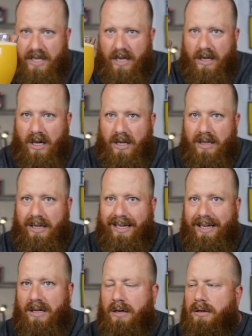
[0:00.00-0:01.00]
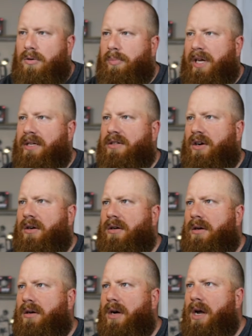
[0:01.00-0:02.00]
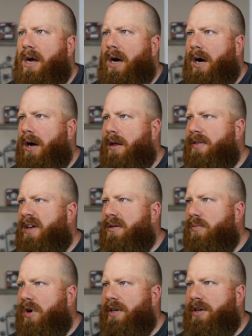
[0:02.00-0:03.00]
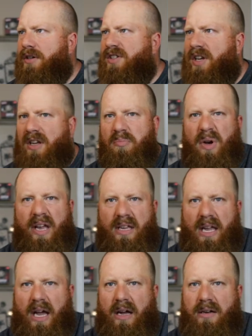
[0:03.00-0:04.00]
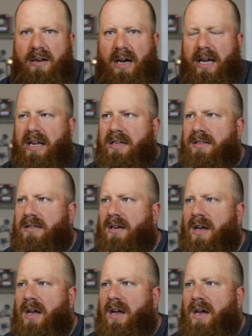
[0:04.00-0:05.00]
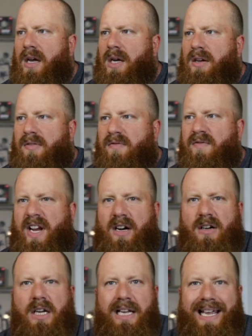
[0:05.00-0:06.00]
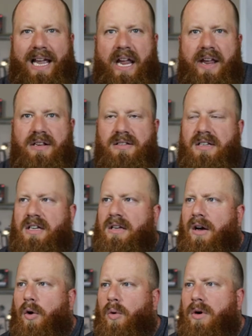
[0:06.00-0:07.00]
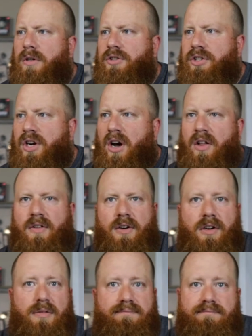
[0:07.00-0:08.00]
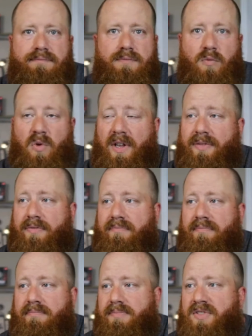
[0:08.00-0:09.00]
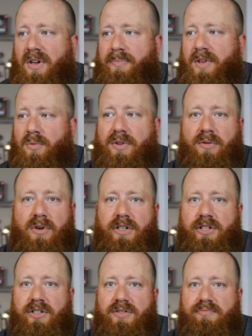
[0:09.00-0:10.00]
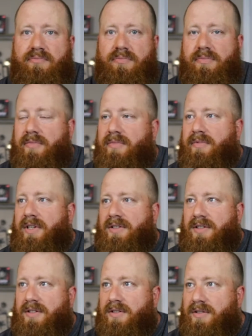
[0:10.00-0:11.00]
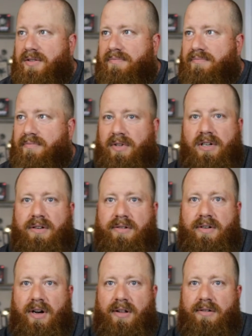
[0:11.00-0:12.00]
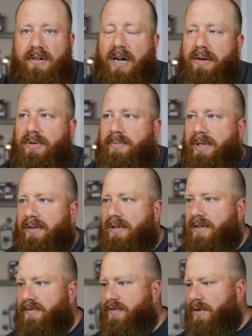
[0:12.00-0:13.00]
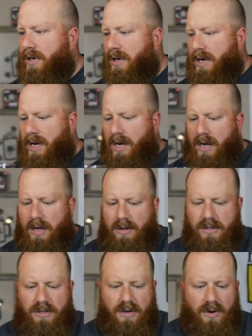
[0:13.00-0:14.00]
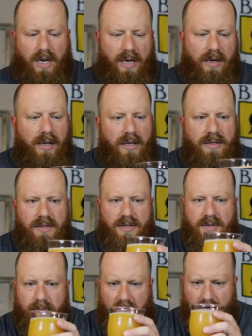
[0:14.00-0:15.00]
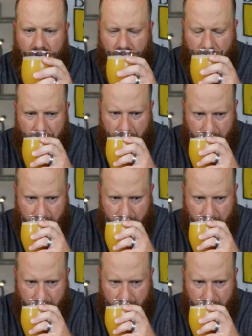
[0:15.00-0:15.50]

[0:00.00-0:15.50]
seeing a little bit darker uh, than what you're seeing, but yeah, nice, very hazy orange color with something with oranges. This is the color I would be looking for. Let's go ahead and smell.